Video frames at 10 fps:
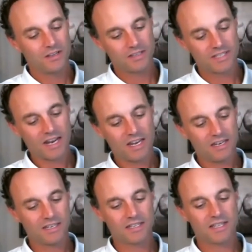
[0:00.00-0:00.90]
The
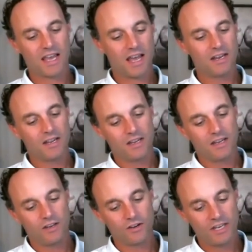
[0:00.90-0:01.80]
second is that
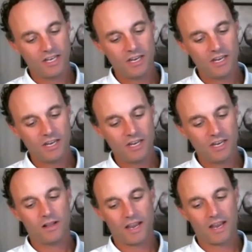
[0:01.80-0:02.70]
your
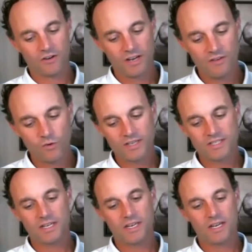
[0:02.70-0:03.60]
email and your
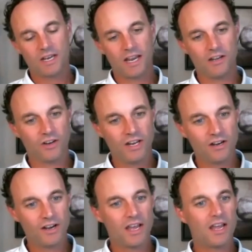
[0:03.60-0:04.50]
invoicing and your
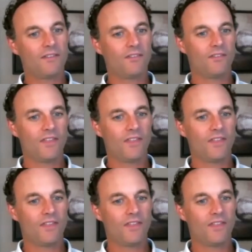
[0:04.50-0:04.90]
internet,